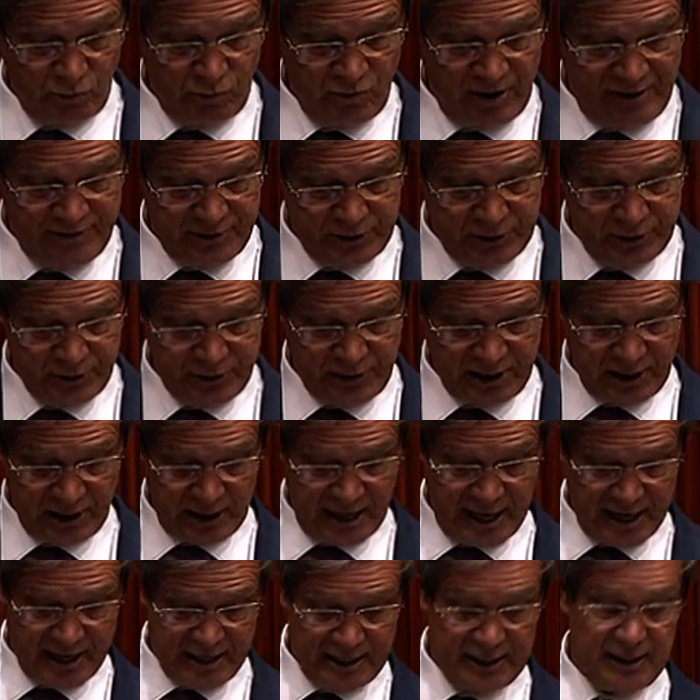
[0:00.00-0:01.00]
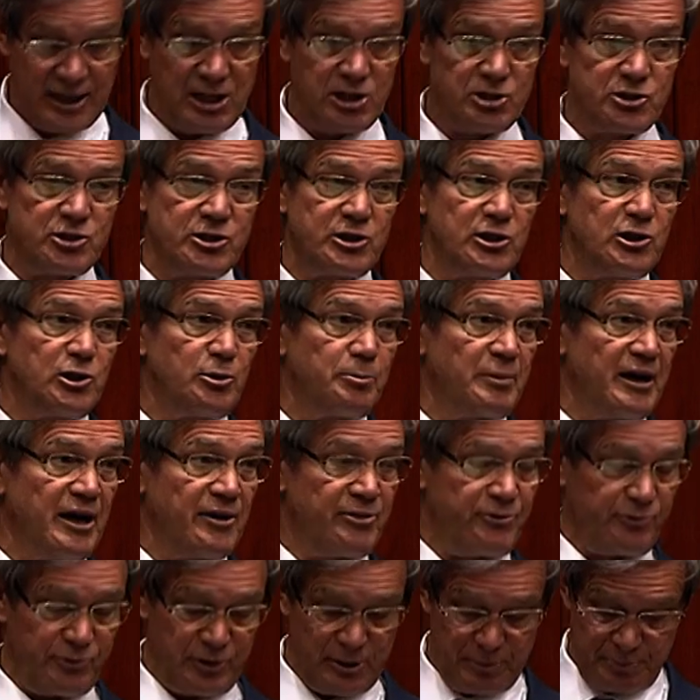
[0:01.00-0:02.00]
revenue declining each year by
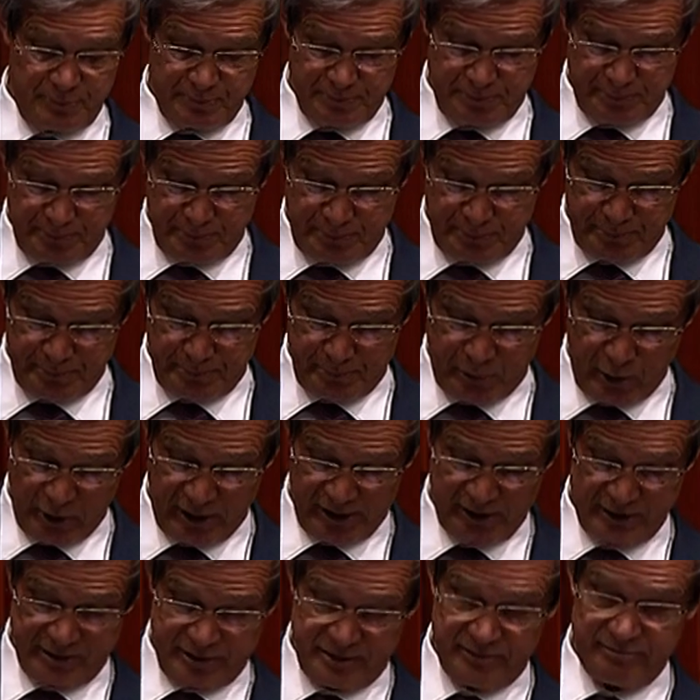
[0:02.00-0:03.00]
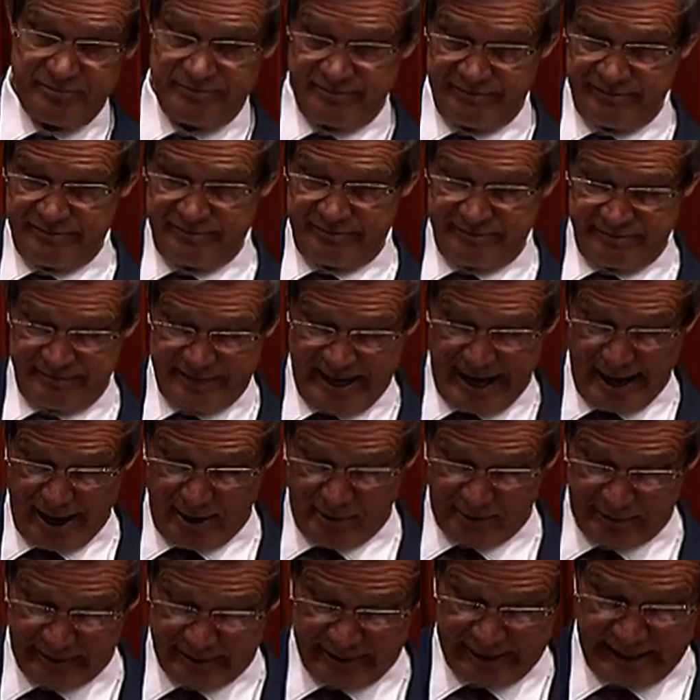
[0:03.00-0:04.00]
3 points
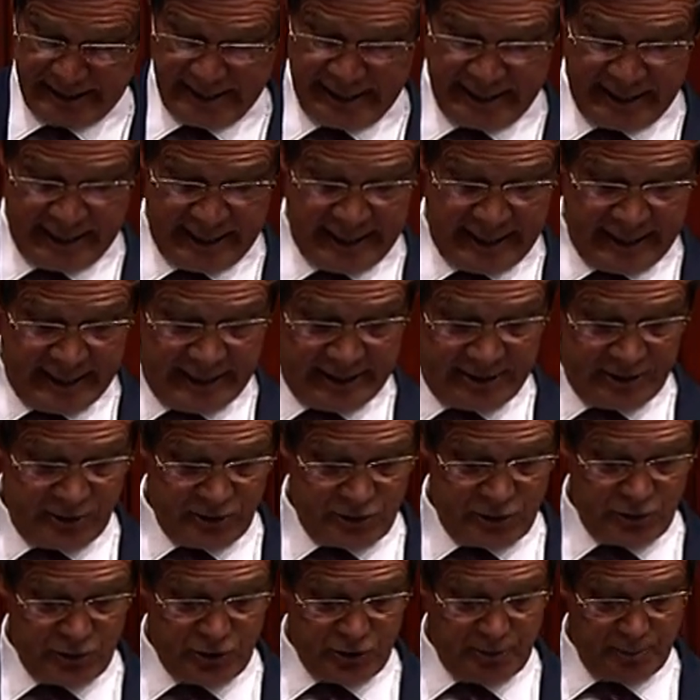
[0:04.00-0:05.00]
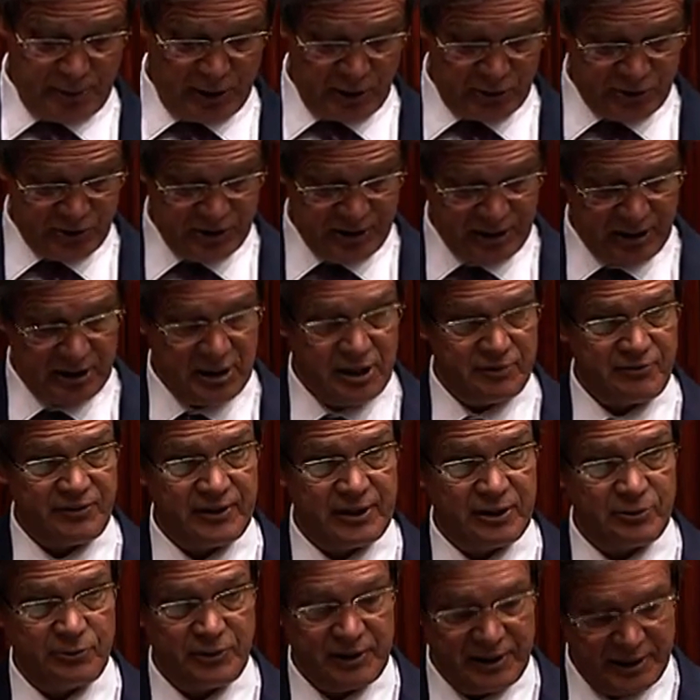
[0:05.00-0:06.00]
down. This is the most
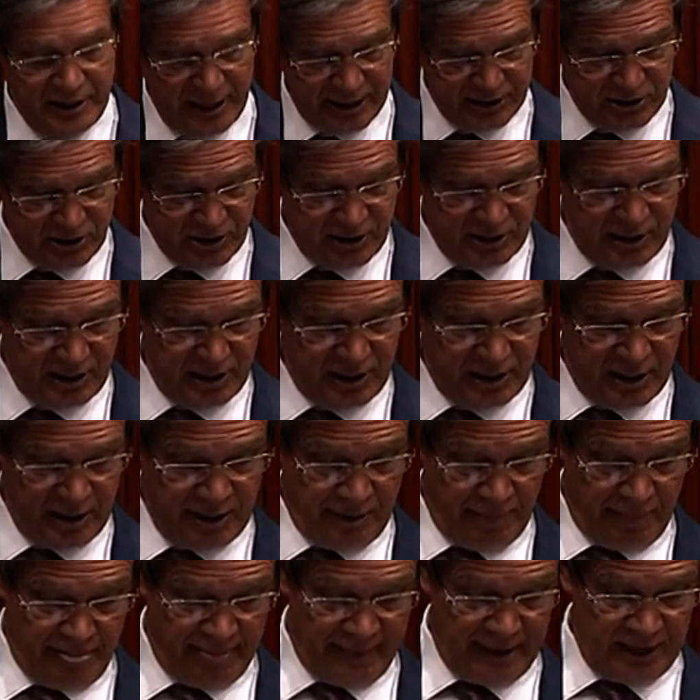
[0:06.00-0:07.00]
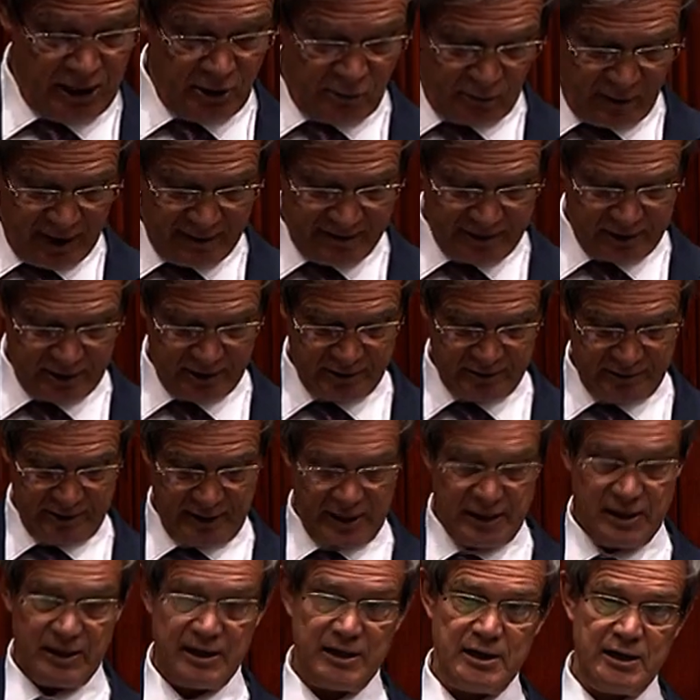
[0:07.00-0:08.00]
significant reduction in revenue
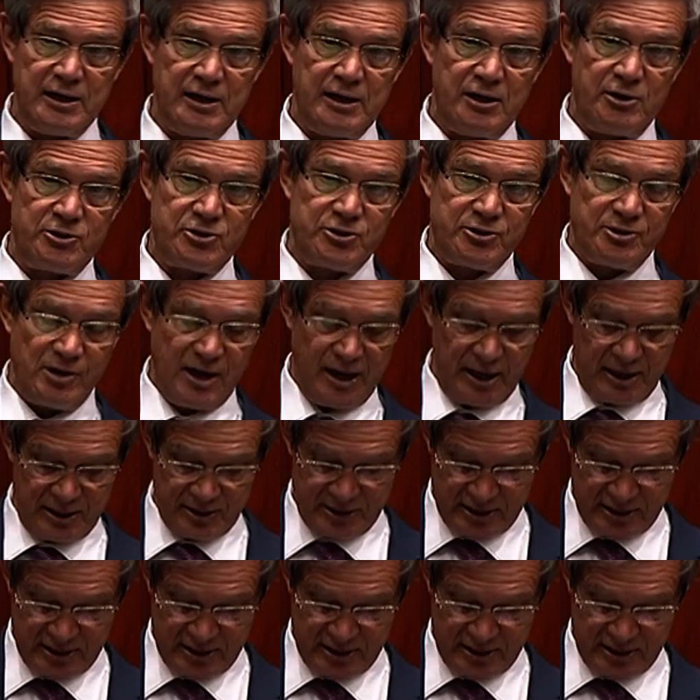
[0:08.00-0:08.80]
any Australian